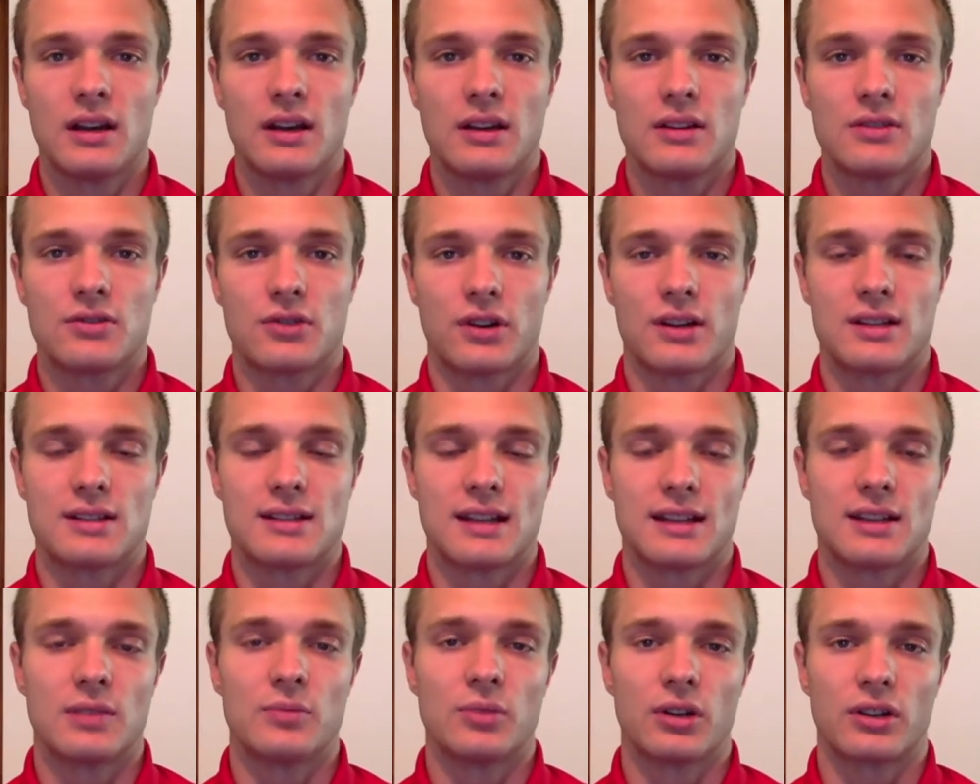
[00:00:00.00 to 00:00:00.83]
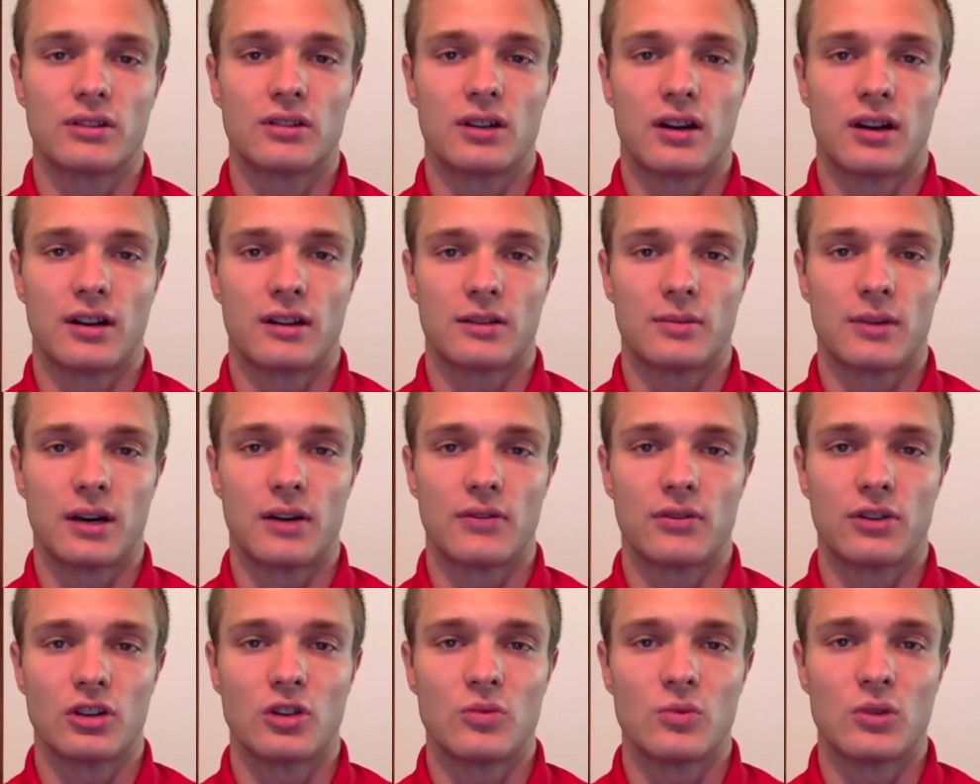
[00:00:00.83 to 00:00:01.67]
traits that the book talked about
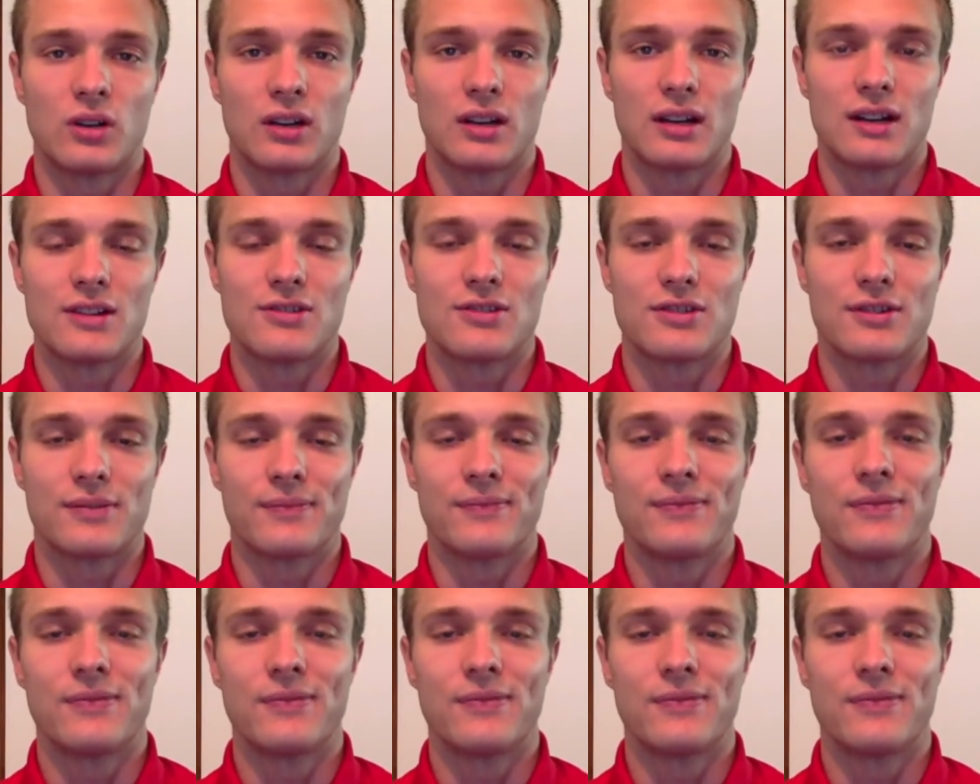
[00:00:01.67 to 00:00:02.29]
for communication.